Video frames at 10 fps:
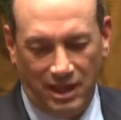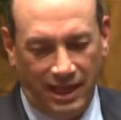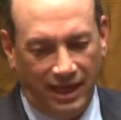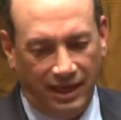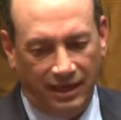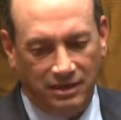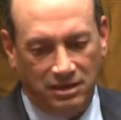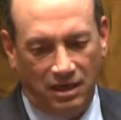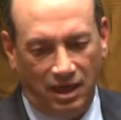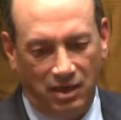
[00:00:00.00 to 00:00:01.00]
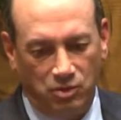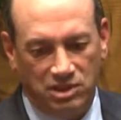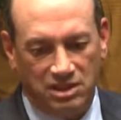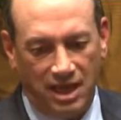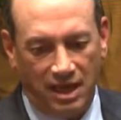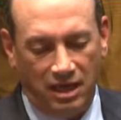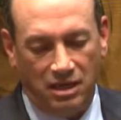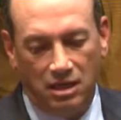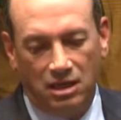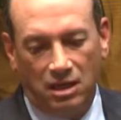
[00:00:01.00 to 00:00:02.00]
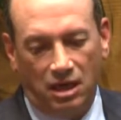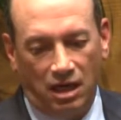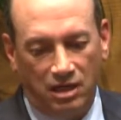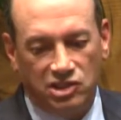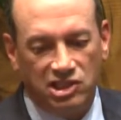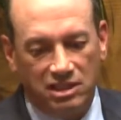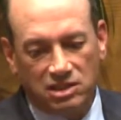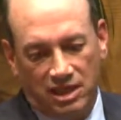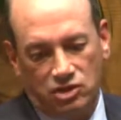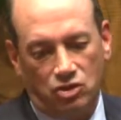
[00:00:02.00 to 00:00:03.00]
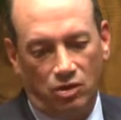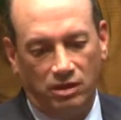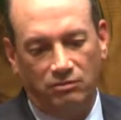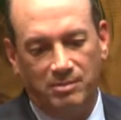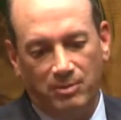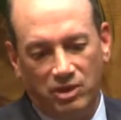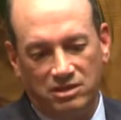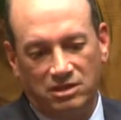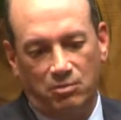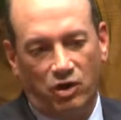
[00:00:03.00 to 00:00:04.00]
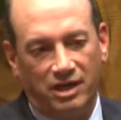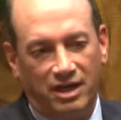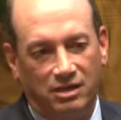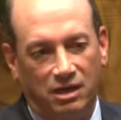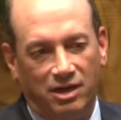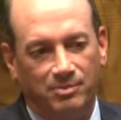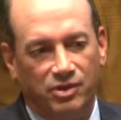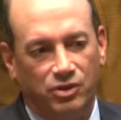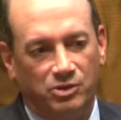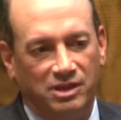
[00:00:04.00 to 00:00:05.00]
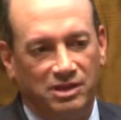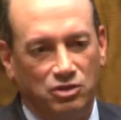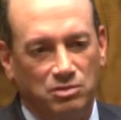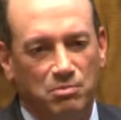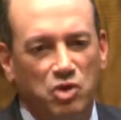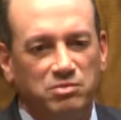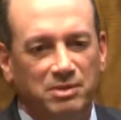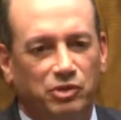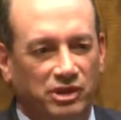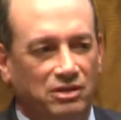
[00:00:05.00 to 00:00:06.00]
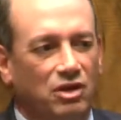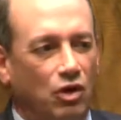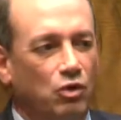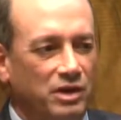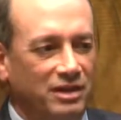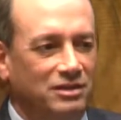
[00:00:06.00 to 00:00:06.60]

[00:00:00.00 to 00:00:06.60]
And I would say, since I started, remember I said the market hadn't gone up in 13 years, most people didn't go